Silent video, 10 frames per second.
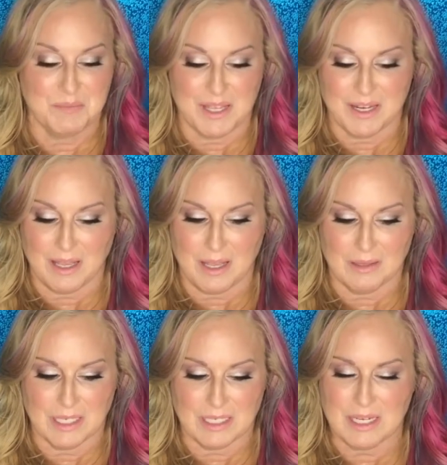but
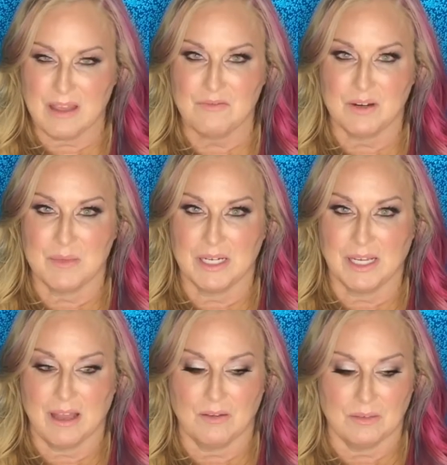they didn't have very
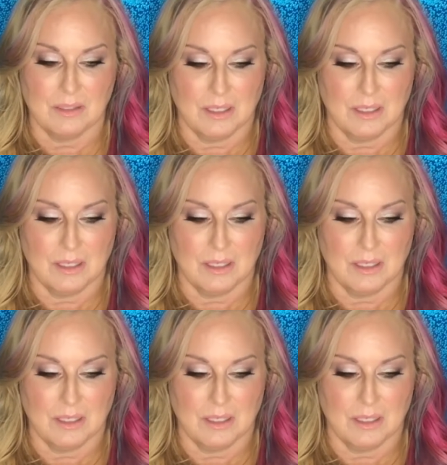many out.